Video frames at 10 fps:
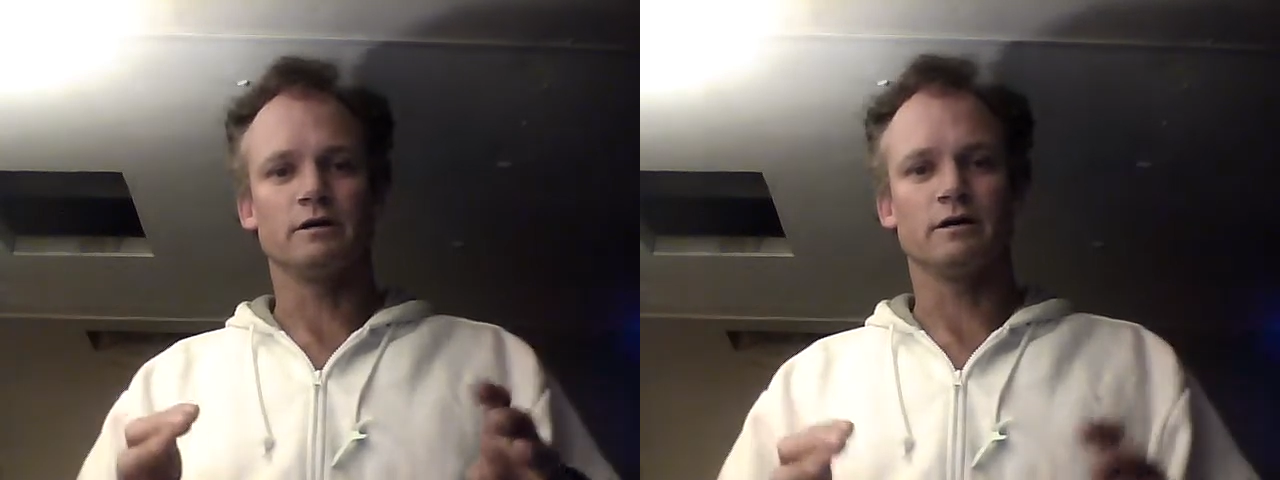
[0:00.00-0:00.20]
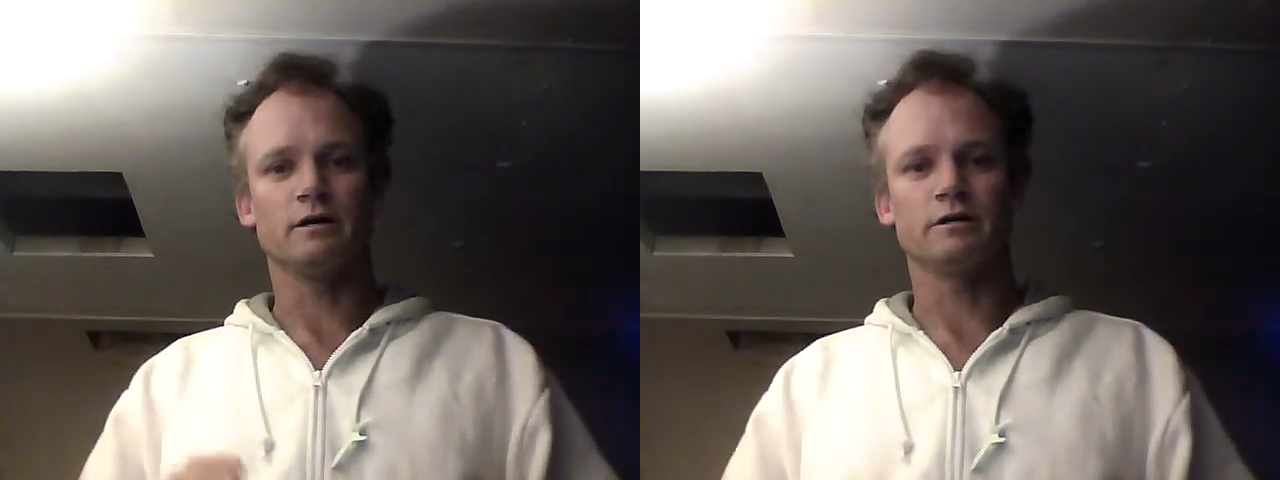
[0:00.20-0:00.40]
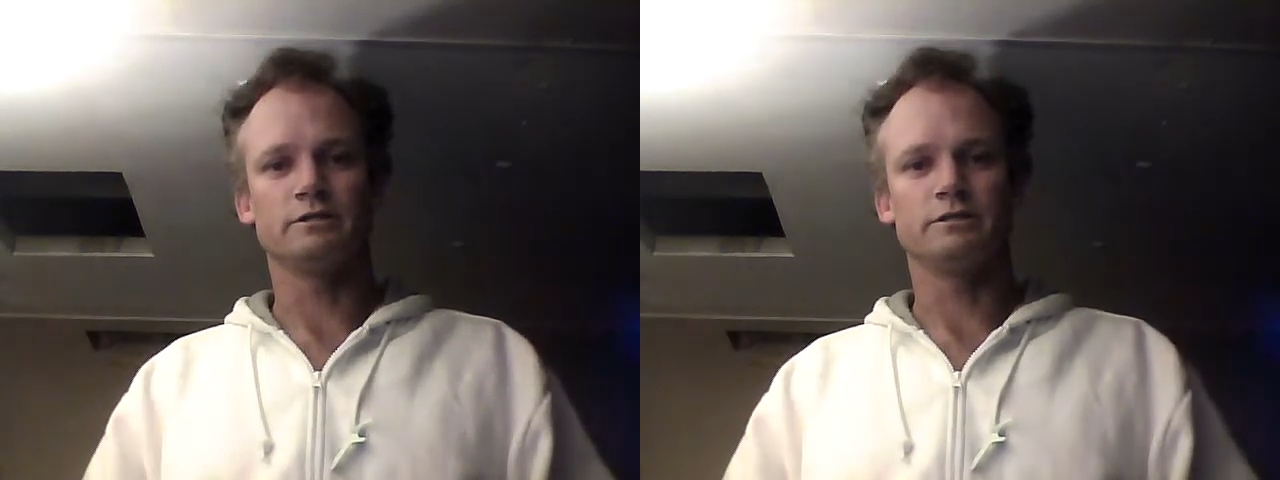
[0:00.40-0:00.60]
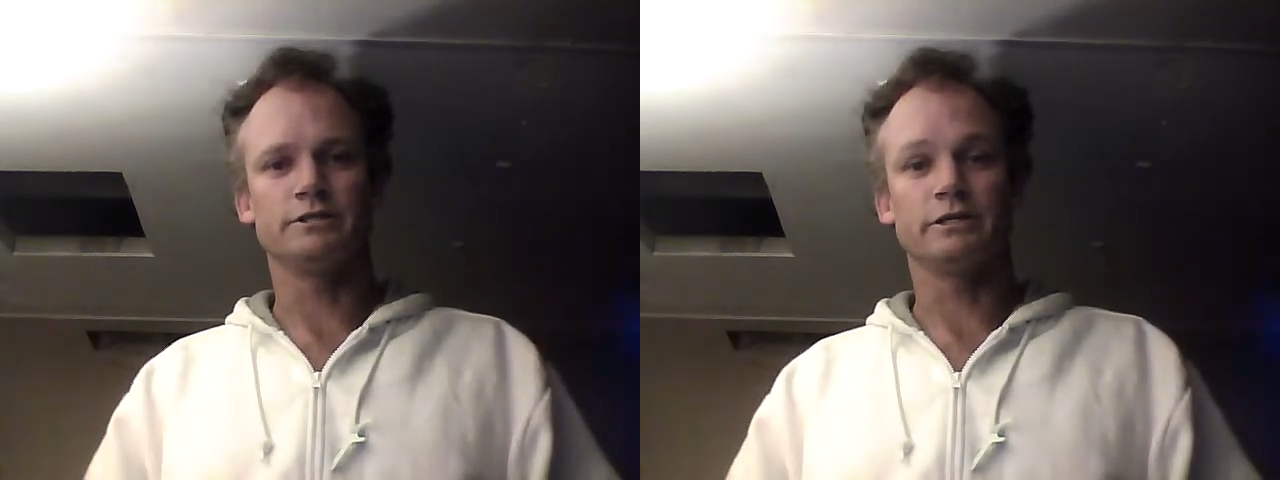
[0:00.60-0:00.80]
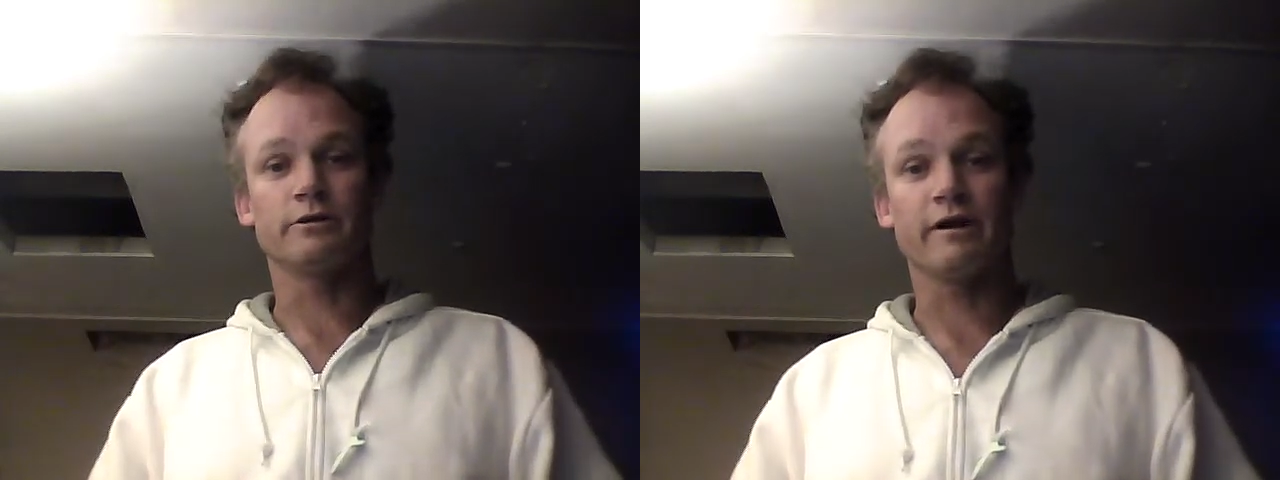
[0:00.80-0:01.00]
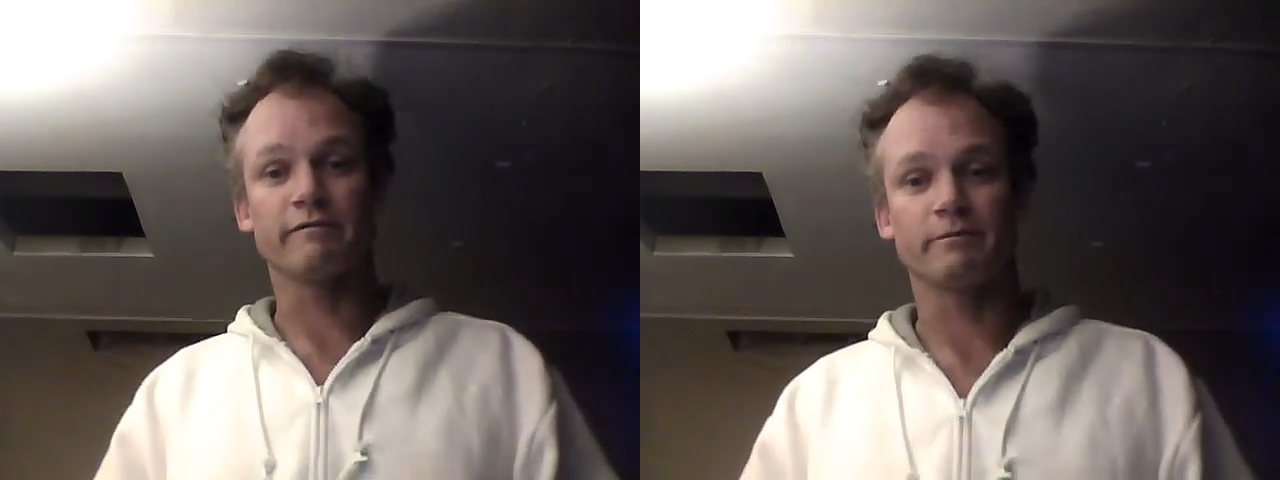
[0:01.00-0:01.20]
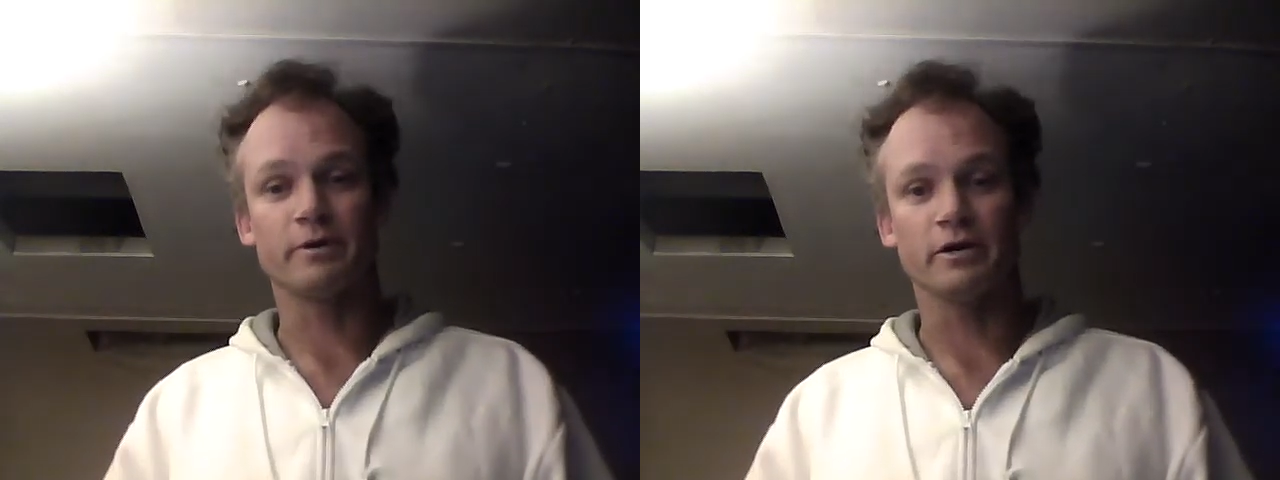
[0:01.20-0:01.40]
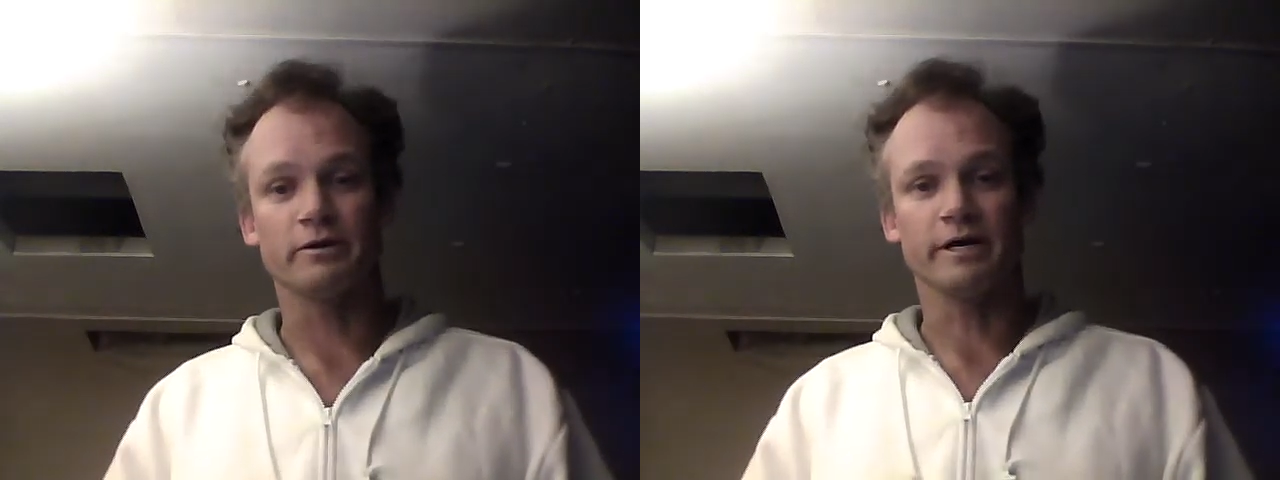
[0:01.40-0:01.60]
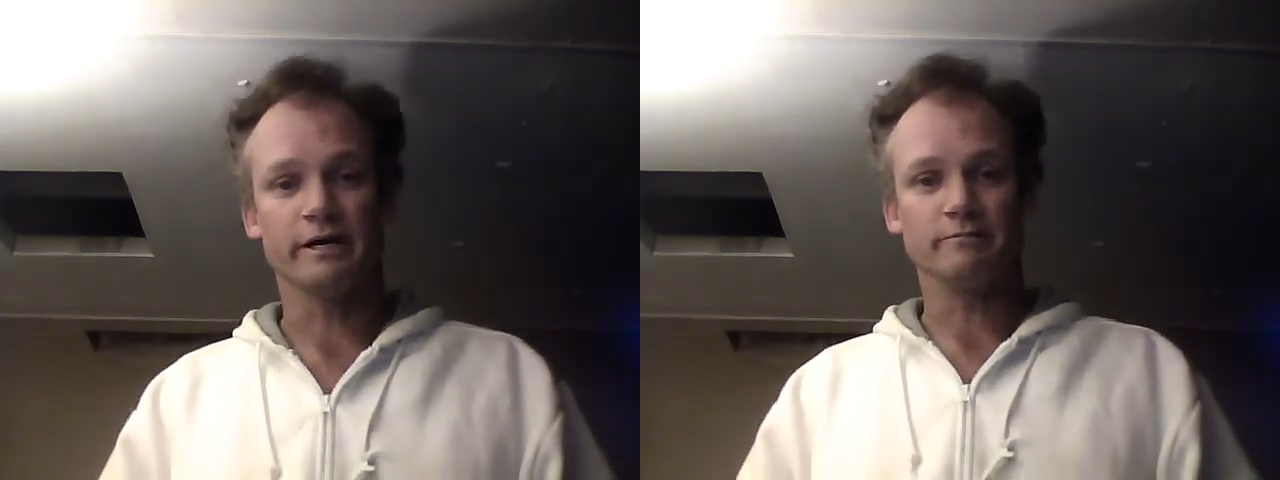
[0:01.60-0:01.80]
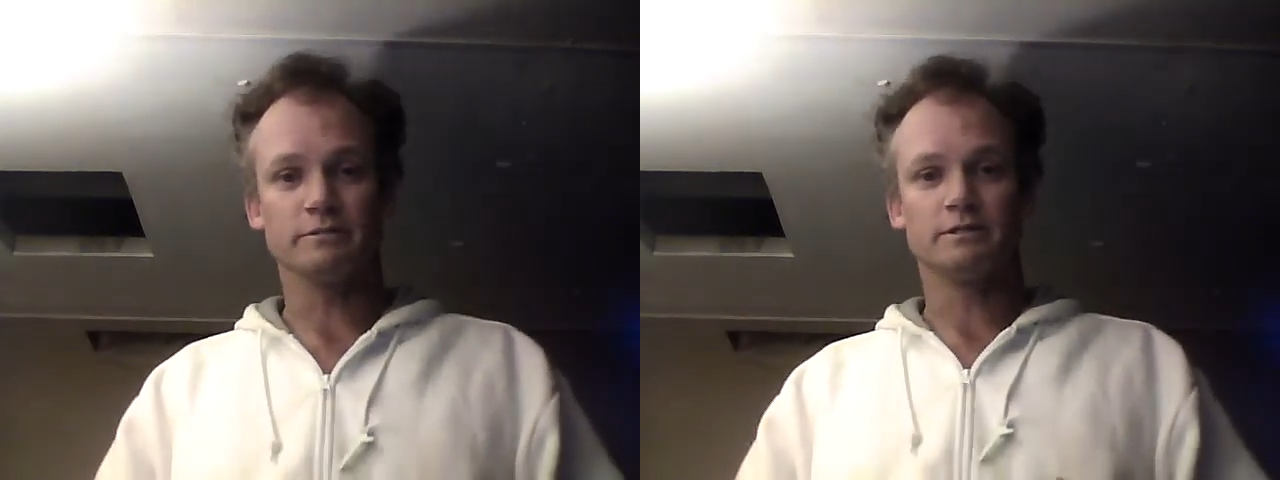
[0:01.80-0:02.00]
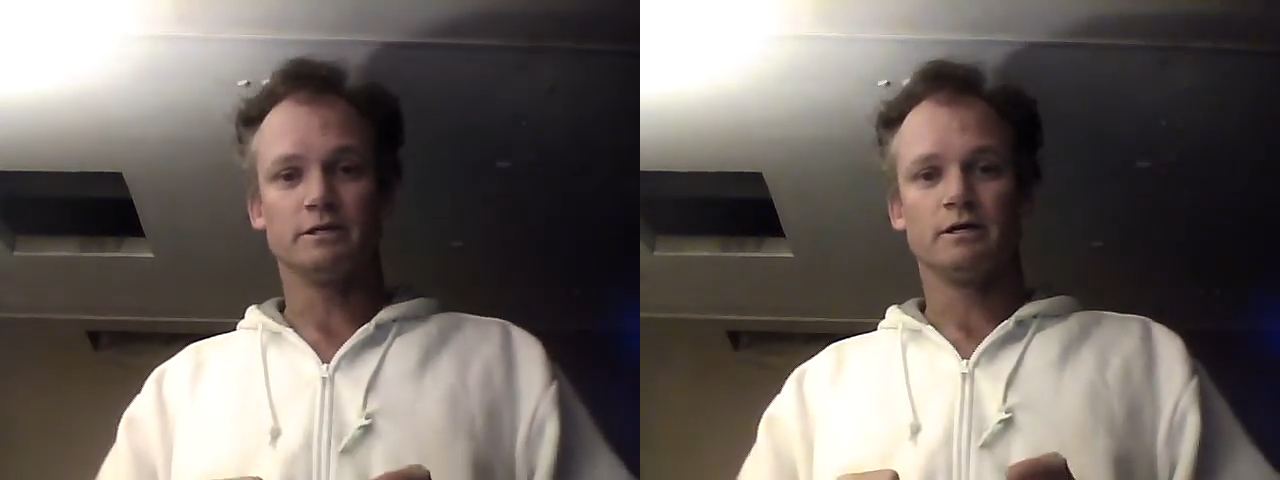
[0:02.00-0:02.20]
uh, geographic paradigms